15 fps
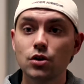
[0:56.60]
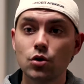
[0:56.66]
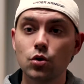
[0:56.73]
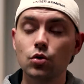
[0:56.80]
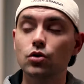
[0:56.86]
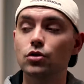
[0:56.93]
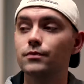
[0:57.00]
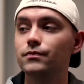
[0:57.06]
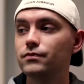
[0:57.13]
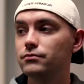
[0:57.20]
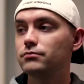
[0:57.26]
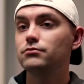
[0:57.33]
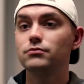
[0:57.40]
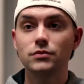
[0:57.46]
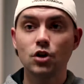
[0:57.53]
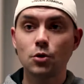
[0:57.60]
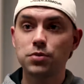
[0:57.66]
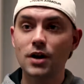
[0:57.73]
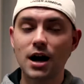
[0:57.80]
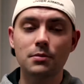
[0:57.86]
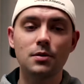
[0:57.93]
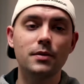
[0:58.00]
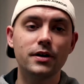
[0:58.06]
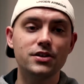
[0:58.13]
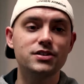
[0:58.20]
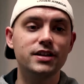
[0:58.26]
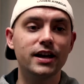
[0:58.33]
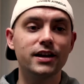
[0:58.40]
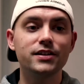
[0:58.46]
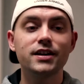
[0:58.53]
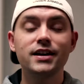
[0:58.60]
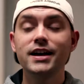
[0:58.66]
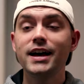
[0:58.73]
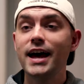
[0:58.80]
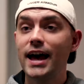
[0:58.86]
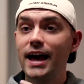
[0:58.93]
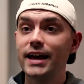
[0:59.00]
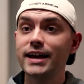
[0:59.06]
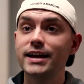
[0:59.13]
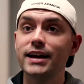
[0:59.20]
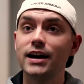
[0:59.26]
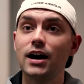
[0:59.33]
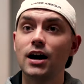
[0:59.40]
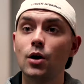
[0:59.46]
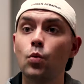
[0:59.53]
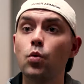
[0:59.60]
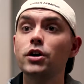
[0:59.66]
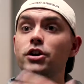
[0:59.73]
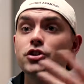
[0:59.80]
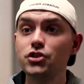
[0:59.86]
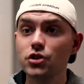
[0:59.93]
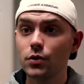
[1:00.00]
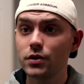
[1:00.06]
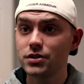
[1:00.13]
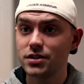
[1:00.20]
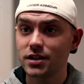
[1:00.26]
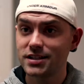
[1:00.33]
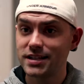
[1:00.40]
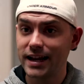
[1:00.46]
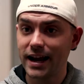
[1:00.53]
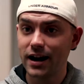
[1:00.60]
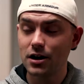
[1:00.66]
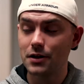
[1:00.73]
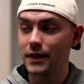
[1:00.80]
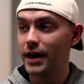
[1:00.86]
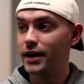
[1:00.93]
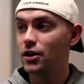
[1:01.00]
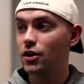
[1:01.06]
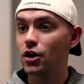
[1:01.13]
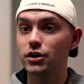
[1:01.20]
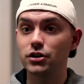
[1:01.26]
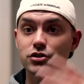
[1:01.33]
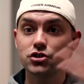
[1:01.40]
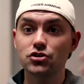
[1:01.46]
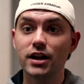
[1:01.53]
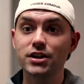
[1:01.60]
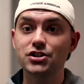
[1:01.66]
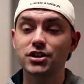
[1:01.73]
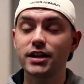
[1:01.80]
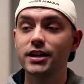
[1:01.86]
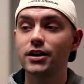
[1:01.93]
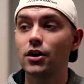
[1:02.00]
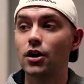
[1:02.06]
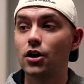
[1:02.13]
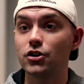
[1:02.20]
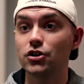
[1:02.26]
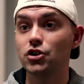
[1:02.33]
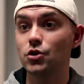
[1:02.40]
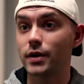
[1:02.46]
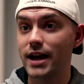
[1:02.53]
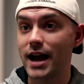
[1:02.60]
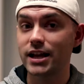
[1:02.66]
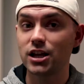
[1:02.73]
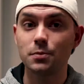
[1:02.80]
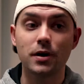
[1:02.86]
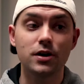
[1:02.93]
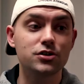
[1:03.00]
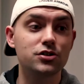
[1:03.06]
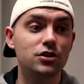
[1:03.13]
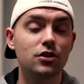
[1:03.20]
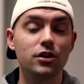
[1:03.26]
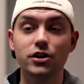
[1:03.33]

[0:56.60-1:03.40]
Cool. No problem. Understand. Hey, uh, what are you doing to take care of that? Are you stretching? Are you doing acupuncture?